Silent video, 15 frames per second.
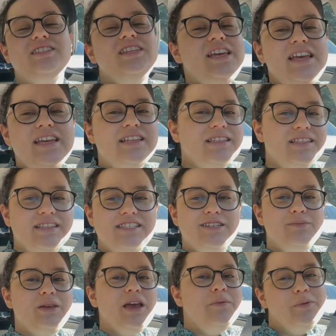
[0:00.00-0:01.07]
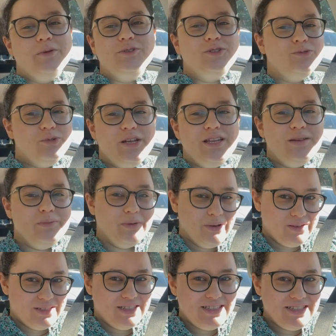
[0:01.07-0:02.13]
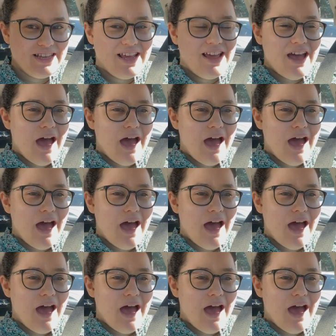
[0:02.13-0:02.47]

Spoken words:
teens to be able to read books.